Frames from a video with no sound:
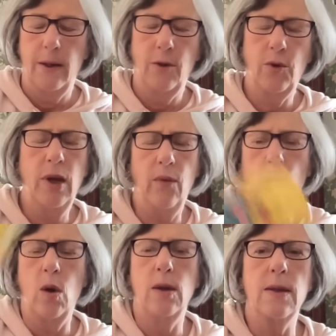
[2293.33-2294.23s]
Three of
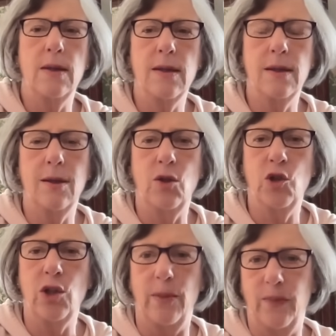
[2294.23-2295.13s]
Wands is
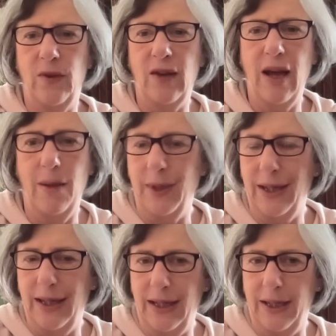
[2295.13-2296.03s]
ships
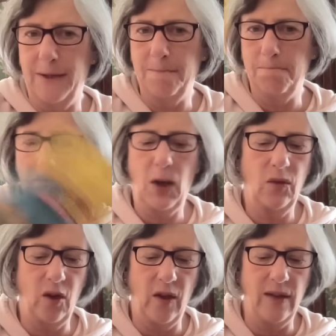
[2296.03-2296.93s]
coming in.
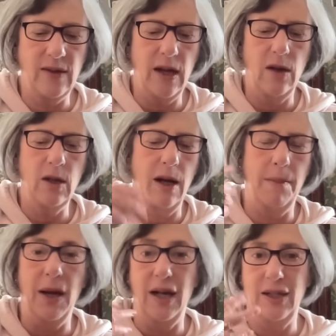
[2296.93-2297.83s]
So that's how
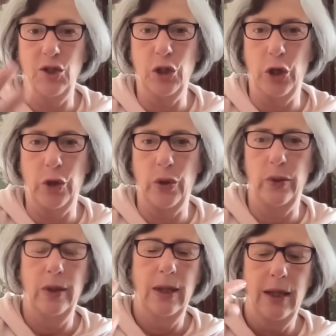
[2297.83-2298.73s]
come I
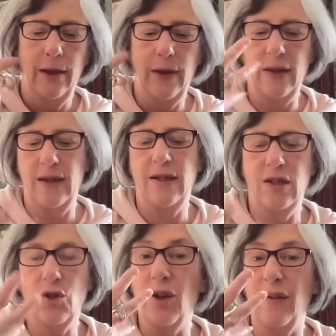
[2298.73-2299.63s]
know that this
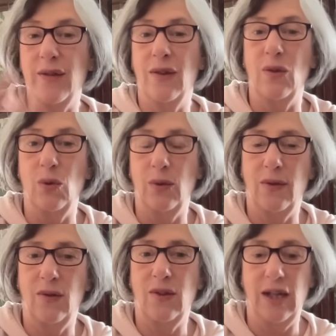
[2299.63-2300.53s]
Three of Swords
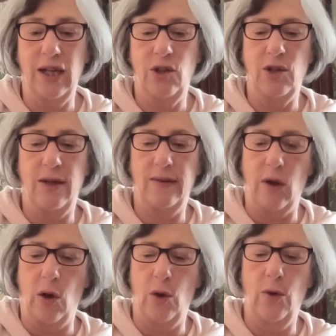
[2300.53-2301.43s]
stage is
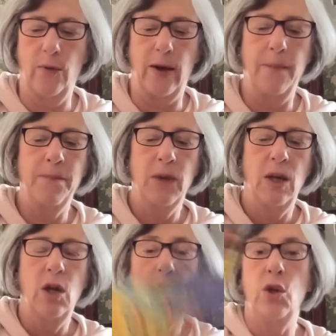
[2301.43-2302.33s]
over.
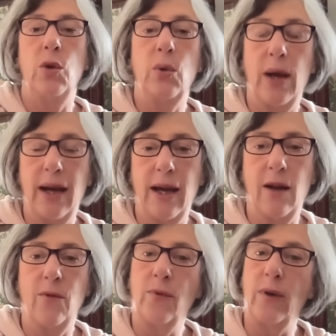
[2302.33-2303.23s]
You
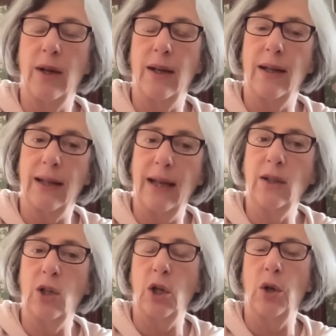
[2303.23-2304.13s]
have
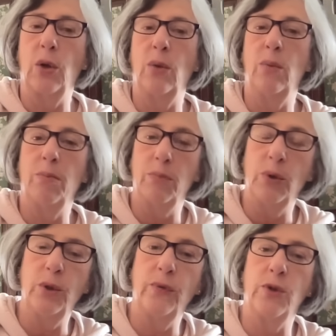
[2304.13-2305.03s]
let go,
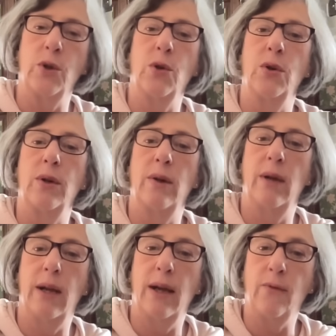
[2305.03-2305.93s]
moved on
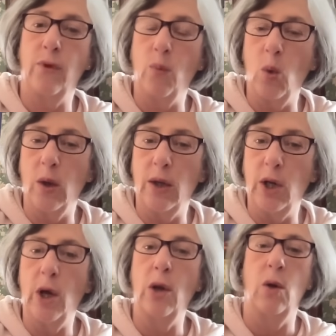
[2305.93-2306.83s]
from what
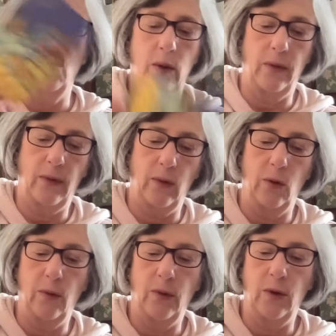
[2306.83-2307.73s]
no longer
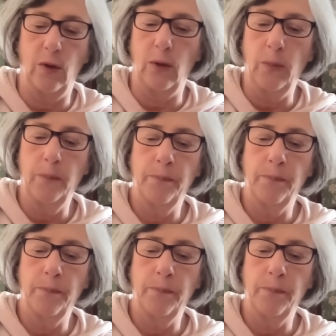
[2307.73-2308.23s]
serves you.